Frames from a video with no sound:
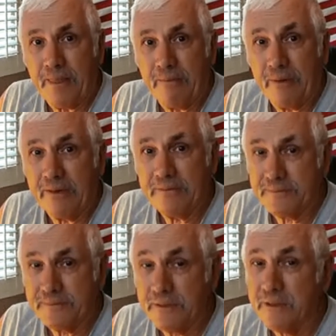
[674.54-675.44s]

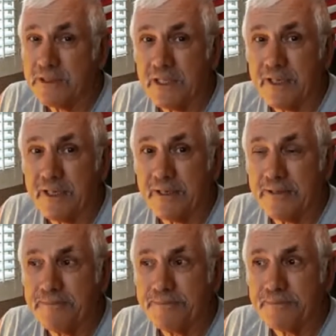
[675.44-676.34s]
Well, looks like
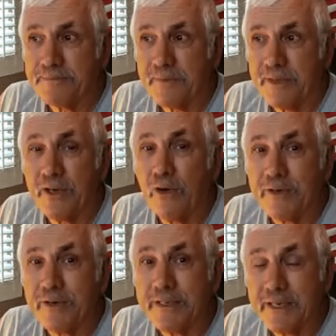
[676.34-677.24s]
you
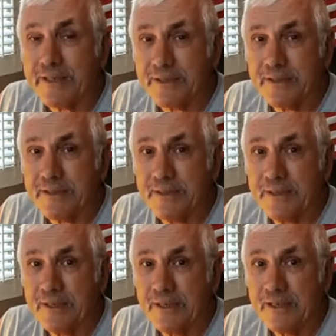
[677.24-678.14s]
overdid it,
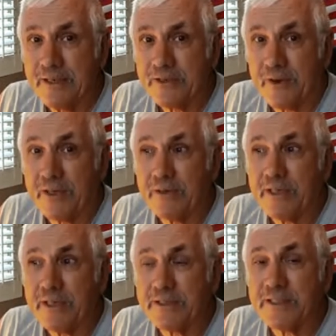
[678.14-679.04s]
trying to
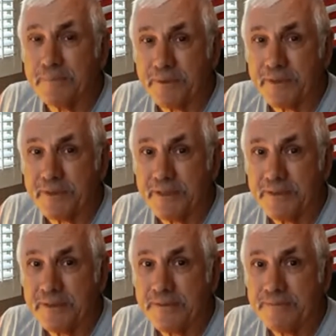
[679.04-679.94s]
get sympathy.
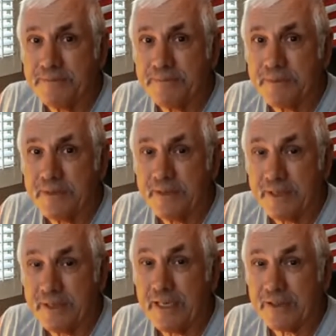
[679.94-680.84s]

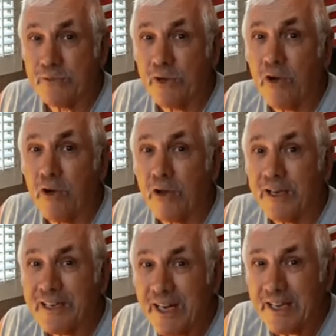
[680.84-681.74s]
You got the wrong
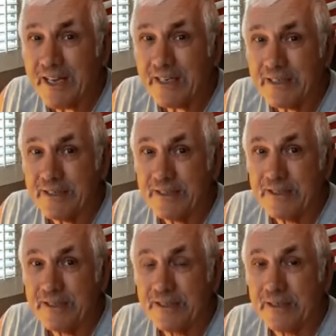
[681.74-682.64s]
kind
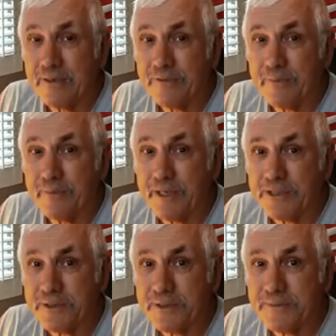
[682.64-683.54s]
of
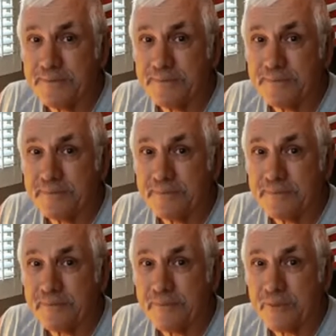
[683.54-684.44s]
information
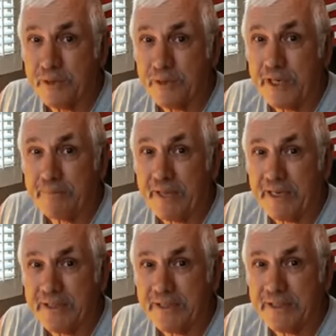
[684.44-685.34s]
relayed
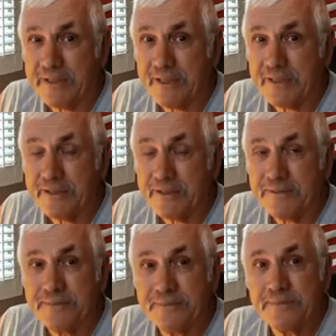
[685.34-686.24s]
back to you, didn't you?
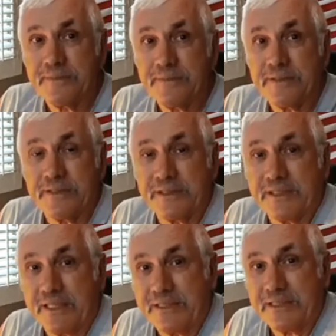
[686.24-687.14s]
It's
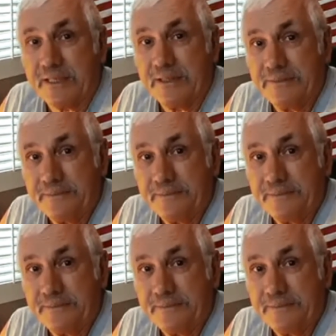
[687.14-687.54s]
disgusting.